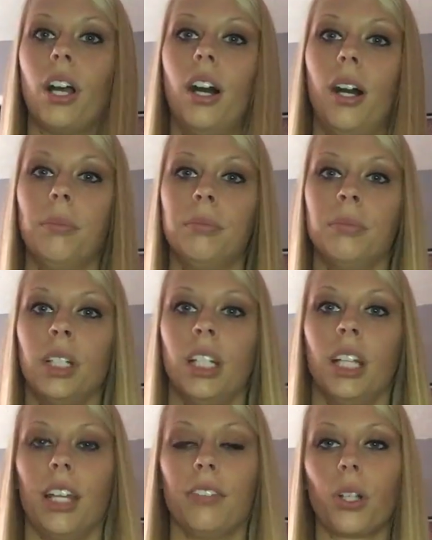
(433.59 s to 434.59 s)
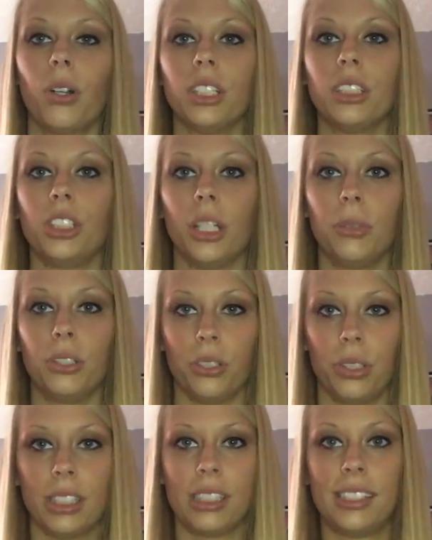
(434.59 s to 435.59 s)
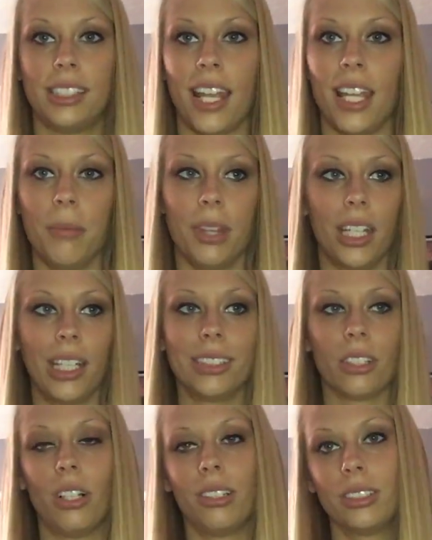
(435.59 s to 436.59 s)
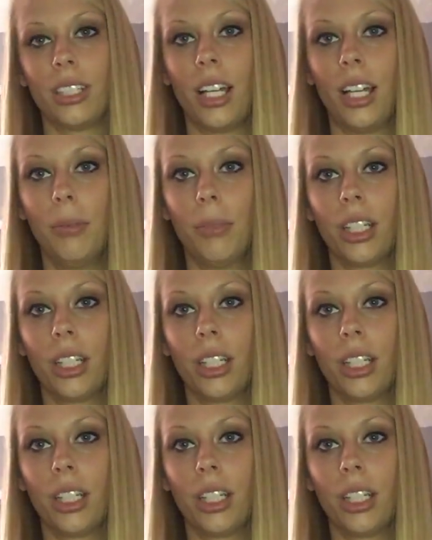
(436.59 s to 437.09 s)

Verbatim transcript: Um, if you're going to the gym and you're doing the same things all the time,